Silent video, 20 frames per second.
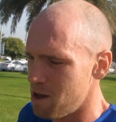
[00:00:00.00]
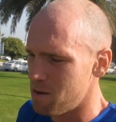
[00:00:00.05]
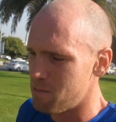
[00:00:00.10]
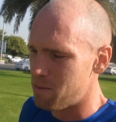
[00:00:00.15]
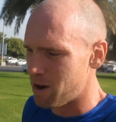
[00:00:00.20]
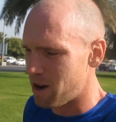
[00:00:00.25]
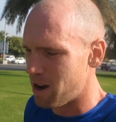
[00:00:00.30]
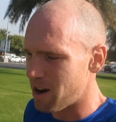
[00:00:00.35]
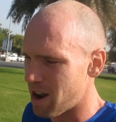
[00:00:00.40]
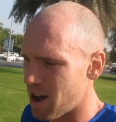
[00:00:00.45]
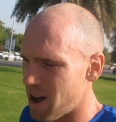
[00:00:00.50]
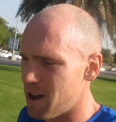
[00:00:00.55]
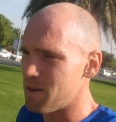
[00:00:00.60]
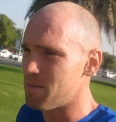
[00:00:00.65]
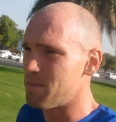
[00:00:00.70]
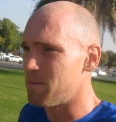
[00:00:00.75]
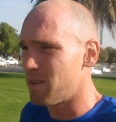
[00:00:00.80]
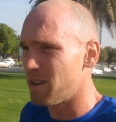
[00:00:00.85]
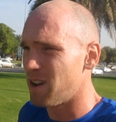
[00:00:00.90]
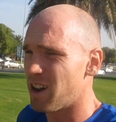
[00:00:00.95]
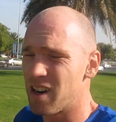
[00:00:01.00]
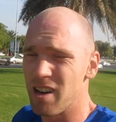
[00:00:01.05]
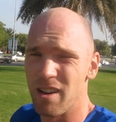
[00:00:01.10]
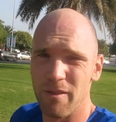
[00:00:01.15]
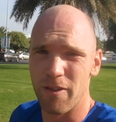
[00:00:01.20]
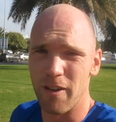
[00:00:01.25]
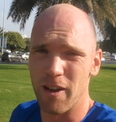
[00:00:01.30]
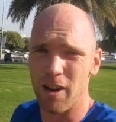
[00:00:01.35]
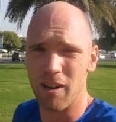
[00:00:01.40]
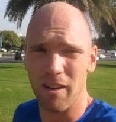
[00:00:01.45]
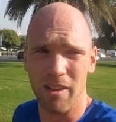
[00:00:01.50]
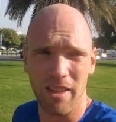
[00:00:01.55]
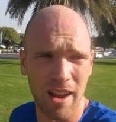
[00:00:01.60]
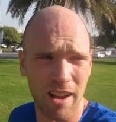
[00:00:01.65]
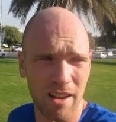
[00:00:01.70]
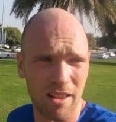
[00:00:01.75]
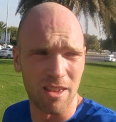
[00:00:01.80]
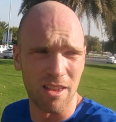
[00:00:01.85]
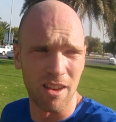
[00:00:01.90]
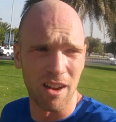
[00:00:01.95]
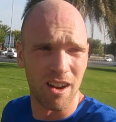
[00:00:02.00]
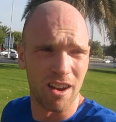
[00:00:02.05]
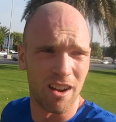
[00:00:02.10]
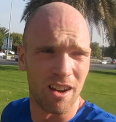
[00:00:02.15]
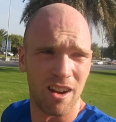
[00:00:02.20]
But I didn't feel it then, so